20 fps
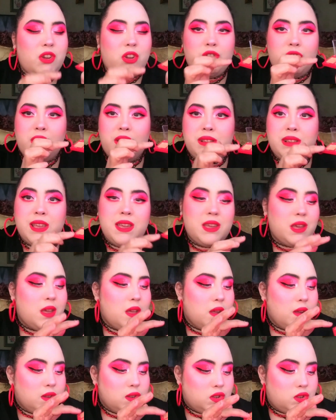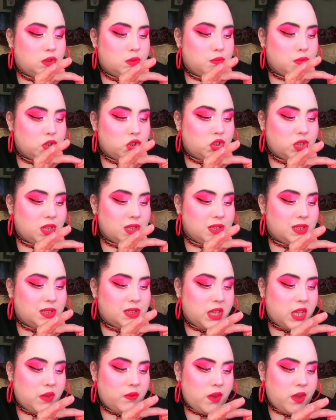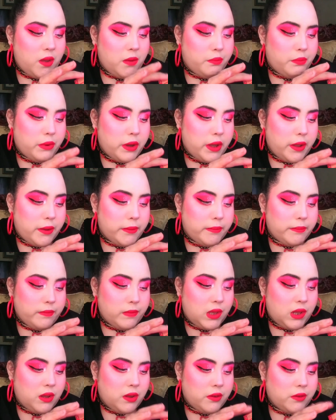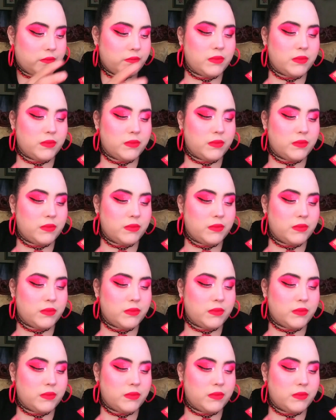I try to like smush it and save it, but you know,